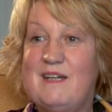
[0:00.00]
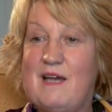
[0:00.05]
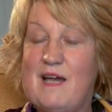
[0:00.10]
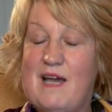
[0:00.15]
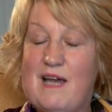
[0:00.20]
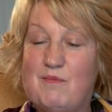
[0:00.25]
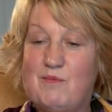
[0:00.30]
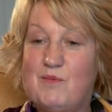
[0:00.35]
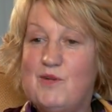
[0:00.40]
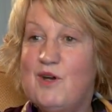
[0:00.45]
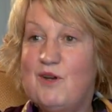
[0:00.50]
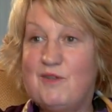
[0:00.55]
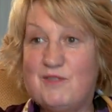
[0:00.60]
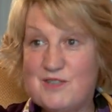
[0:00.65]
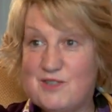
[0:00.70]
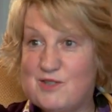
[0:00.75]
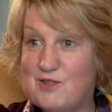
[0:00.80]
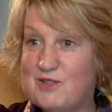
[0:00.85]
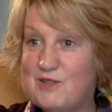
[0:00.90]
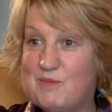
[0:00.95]
I'm not
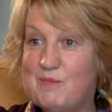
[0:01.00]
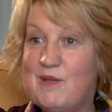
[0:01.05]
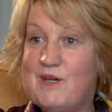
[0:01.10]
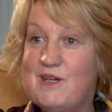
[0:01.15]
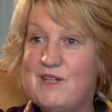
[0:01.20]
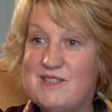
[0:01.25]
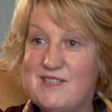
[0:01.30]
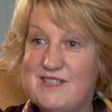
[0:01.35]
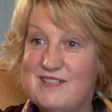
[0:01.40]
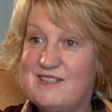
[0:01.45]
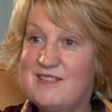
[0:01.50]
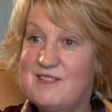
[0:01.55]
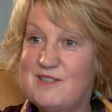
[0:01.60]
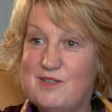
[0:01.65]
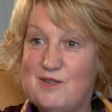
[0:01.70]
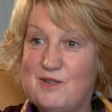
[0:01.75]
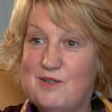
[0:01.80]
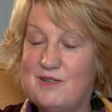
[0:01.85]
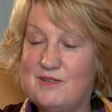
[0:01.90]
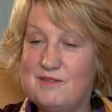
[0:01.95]
the sort of person to
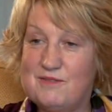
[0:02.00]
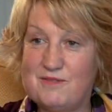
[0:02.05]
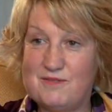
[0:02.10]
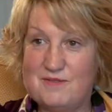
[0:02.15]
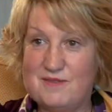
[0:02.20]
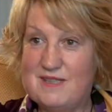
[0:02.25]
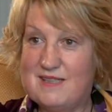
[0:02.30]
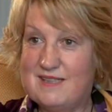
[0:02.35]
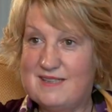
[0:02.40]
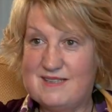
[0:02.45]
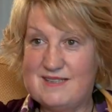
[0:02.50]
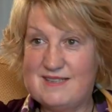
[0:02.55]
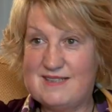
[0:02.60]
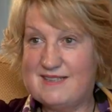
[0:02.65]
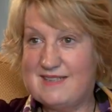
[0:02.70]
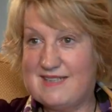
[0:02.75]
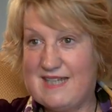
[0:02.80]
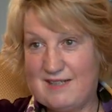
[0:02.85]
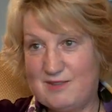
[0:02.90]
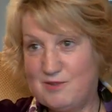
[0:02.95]
sort of
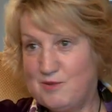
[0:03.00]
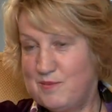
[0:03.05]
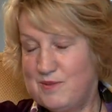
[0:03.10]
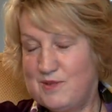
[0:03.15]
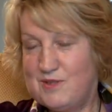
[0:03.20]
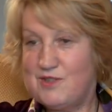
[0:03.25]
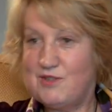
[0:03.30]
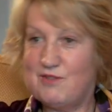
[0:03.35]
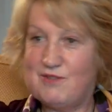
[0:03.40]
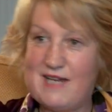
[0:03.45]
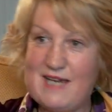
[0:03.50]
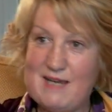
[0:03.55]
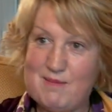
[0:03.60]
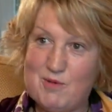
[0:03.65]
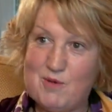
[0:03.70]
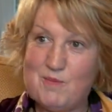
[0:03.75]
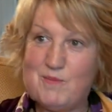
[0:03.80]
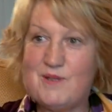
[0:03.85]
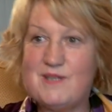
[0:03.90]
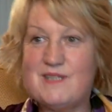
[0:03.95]
stand up and
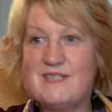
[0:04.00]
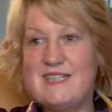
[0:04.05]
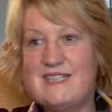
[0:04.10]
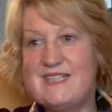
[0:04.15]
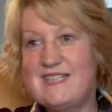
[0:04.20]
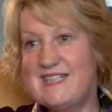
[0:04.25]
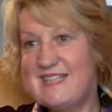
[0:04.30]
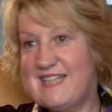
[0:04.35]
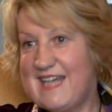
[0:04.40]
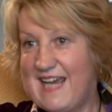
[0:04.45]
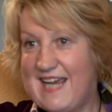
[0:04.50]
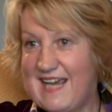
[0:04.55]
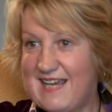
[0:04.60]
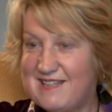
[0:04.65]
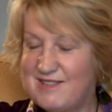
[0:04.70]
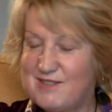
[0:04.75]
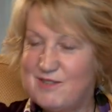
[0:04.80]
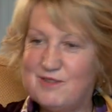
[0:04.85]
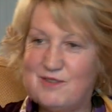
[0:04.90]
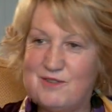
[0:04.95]
scream or burst into
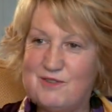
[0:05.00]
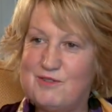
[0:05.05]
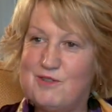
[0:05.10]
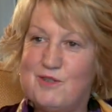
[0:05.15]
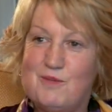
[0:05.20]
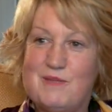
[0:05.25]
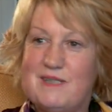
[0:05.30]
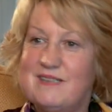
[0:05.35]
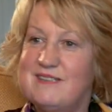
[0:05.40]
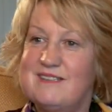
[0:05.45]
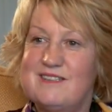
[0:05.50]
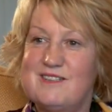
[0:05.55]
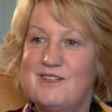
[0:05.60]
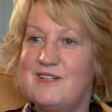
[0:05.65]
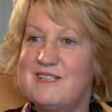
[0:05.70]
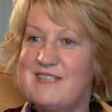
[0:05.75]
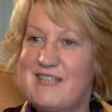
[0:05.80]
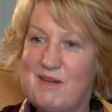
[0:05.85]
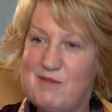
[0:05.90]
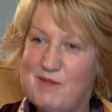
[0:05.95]
tears or throw my
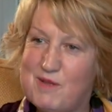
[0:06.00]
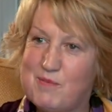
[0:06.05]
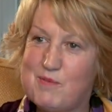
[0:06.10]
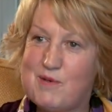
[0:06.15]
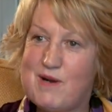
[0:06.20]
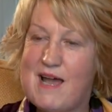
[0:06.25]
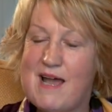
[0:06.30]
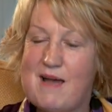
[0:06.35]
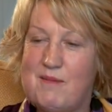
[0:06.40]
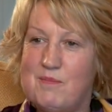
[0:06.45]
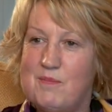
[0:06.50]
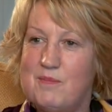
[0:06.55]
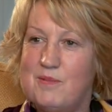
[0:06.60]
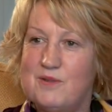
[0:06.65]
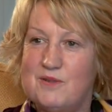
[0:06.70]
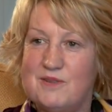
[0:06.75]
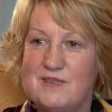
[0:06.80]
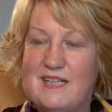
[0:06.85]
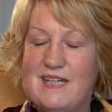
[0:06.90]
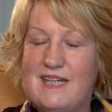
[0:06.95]
toys out of the pram,
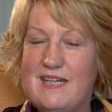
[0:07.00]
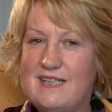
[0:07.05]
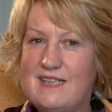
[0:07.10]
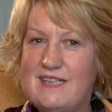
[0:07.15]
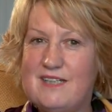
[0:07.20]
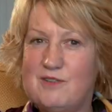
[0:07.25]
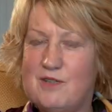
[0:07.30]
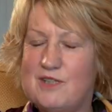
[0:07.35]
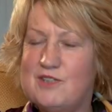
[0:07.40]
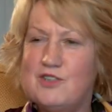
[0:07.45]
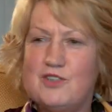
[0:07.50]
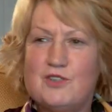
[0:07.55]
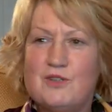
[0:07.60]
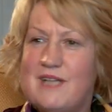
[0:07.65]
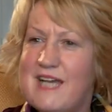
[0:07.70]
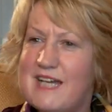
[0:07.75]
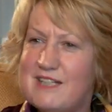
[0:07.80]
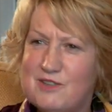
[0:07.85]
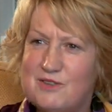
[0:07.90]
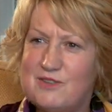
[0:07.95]
but and
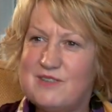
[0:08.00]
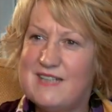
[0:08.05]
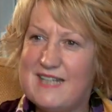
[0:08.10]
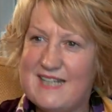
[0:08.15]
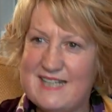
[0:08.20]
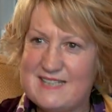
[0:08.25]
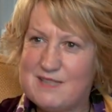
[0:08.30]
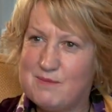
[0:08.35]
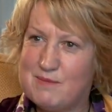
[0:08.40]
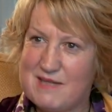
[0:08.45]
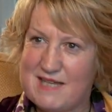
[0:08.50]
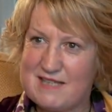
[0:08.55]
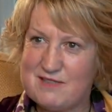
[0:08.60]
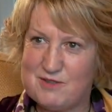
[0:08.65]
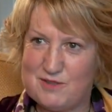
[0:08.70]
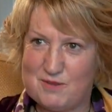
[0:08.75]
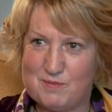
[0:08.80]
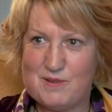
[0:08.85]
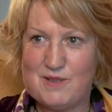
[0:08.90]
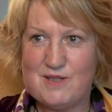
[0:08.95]
surely I don't need to be that
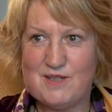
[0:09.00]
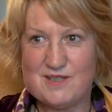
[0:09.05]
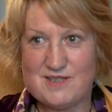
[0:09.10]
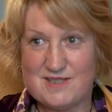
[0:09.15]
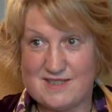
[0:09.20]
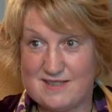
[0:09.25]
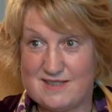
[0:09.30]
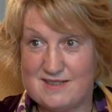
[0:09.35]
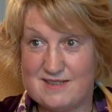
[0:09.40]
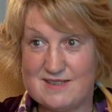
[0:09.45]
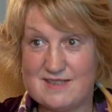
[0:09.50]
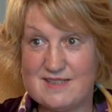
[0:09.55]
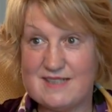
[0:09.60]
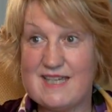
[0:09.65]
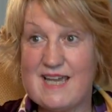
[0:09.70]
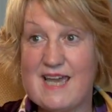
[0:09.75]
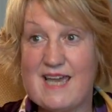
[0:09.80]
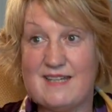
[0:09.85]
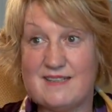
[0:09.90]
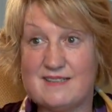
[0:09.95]
sort of person to
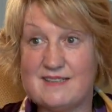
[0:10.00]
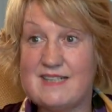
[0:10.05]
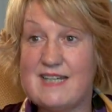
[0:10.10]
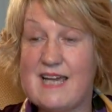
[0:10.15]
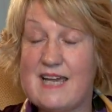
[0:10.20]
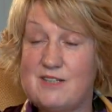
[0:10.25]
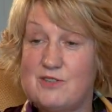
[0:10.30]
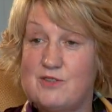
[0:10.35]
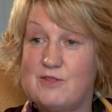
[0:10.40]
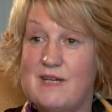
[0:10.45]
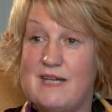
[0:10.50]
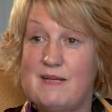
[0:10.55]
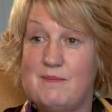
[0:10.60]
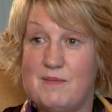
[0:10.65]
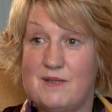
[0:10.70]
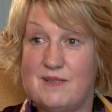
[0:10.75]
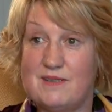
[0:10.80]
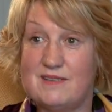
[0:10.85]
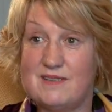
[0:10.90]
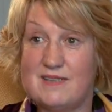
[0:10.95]
get
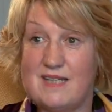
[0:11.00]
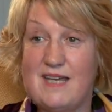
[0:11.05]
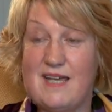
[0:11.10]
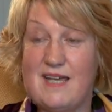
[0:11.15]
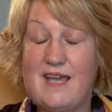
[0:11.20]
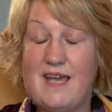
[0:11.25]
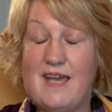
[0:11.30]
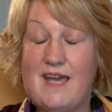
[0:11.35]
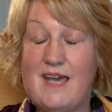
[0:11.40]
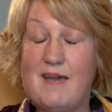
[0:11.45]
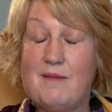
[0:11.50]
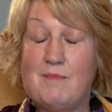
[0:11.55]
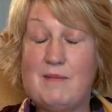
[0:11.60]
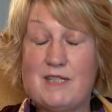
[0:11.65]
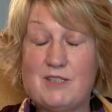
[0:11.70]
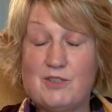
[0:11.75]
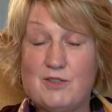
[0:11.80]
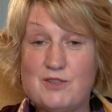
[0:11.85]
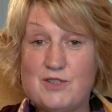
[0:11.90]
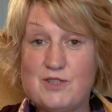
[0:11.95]
treatment. I
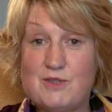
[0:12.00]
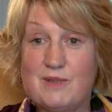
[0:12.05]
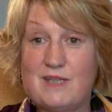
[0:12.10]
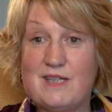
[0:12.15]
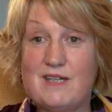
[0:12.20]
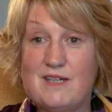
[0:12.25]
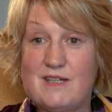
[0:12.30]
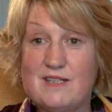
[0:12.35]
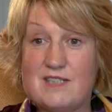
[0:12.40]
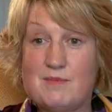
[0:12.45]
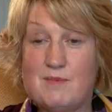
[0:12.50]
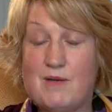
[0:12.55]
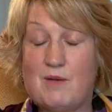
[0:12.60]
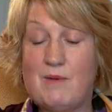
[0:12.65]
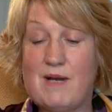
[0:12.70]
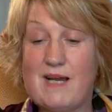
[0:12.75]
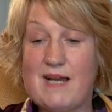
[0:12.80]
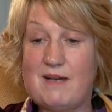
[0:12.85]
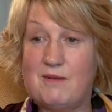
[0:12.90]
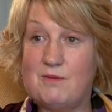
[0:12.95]
mean, it also occurred to me
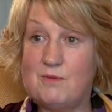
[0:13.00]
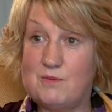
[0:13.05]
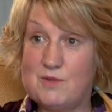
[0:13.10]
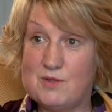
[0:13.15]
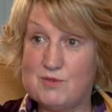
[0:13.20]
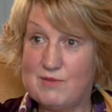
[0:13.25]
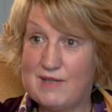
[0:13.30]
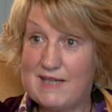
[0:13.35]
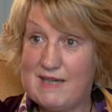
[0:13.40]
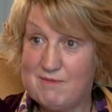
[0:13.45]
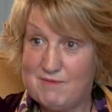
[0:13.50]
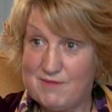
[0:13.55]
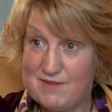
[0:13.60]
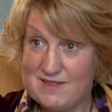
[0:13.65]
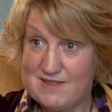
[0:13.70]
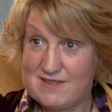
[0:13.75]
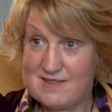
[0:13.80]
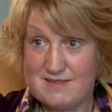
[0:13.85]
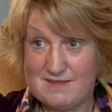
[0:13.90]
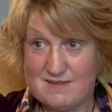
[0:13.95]
when I was ringing for
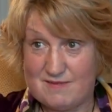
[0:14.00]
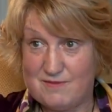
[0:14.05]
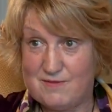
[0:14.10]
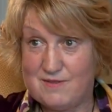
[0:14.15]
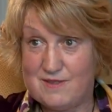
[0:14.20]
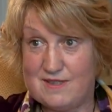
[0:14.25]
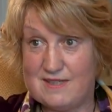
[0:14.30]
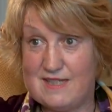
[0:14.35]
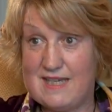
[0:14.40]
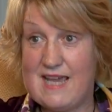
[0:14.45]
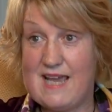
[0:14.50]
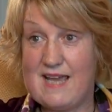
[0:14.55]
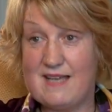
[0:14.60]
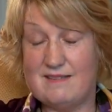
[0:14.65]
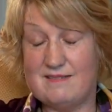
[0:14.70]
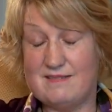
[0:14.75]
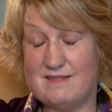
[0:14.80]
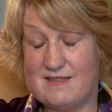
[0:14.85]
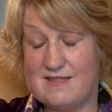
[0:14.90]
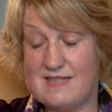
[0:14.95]
the
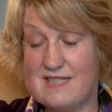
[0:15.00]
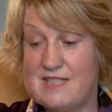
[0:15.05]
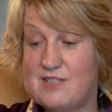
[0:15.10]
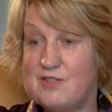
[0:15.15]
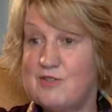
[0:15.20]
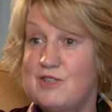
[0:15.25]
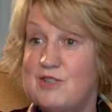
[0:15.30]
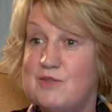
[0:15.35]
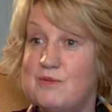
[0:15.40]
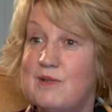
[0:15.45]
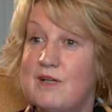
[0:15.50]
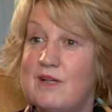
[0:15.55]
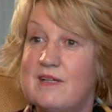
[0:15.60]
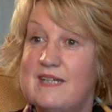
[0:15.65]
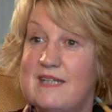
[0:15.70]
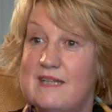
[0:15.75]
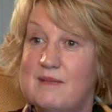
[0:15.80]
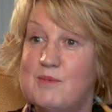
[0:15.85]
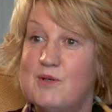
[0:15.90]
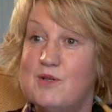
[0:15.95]
sister at 2
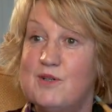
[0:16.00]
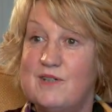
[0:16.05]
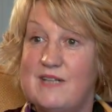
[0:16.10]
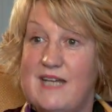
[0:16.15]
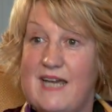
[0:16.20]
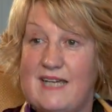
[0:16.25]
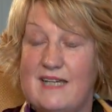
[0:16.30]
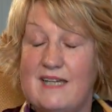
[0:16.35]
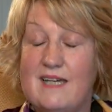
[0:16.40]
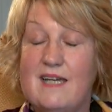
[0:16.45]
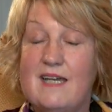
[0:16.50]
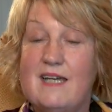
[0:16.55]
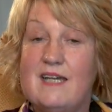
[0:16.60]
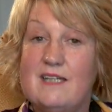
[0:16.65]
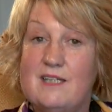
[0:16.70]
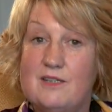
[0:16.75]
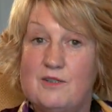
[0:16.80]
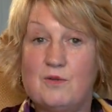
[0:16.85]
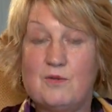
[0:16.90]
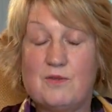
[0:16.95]
o'clock in the morning,
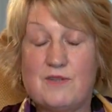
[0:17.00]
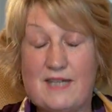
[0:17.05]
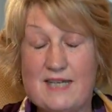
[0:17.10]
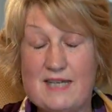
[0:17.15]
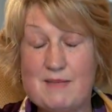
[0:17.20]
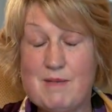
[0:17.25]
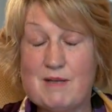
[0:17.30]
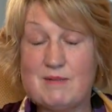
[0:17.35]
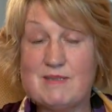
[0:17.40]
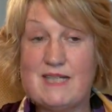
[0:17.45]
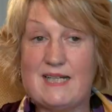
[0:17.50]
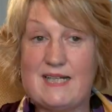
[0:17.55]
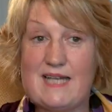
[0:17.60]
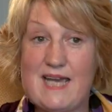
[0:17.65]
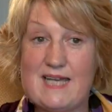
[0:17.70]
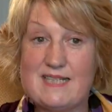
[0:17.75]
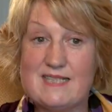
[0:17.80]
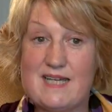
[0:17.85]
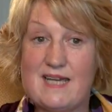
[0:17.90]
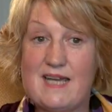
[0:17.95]
thinking about it
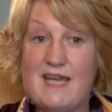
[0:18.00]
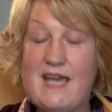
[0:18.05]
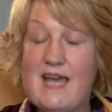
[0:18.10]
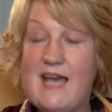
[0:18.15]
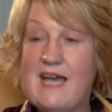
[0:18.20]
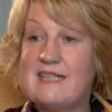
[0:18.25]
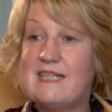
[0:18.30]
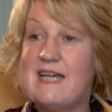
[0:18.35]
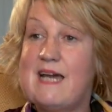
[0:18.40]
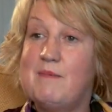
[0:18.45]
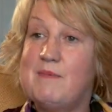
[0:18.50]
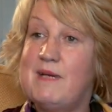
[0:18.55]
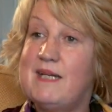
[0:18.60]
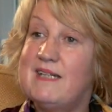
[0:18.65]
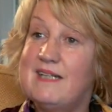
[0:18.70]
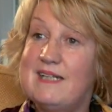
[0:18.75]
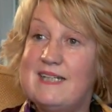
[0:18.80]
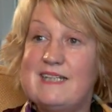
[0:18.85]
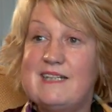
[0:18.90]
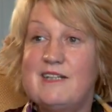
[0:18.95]
later, had I
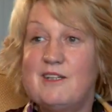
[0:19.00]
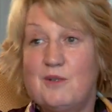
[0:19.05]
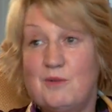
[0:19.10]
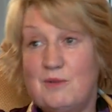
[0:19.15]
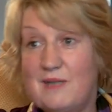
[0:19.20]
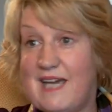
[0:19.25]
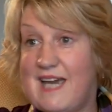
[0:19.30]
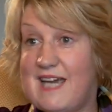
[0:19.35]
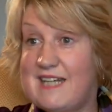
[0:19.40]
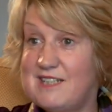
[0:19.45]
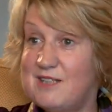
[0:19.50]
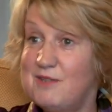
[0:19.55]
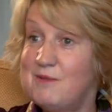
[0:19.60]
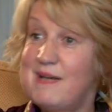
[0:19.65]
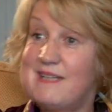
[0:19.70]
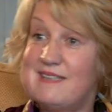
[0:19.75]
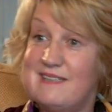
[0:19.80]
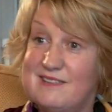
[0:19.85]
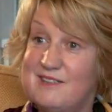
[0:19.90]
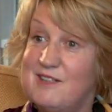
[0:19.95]
been a little old lady who
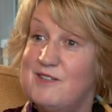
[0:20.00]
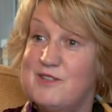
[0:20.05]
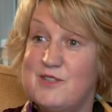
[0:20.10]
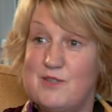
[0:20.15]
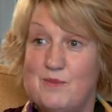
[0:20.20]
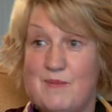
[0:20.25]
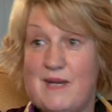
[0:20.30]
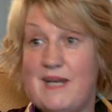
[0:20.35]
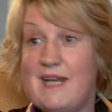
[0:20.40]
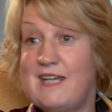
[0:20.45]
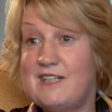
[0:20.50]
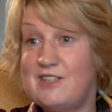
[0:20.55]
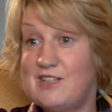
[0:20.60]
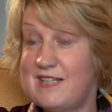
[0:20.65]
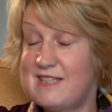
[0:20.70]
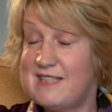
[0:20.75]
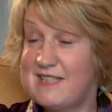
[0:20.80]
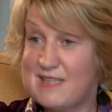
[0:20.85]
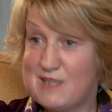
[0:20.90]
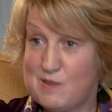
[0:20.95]
hadn't got some
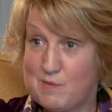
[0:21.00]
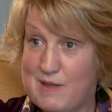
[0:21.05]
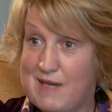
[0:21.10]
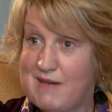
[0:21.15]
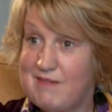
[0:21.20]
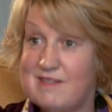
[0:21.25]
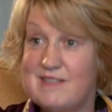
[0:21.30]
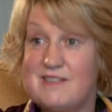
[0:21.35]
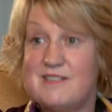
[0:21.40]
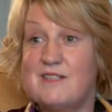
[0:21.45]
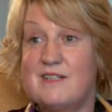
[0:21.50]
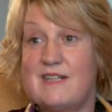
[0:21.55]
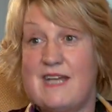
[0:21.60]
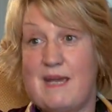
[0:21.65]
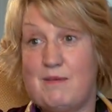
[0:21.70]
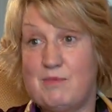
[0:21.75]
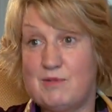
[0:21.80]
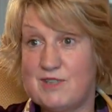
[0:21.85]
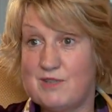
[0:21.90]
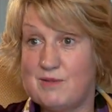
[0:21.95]
NHS experience and
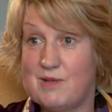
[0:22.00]
able to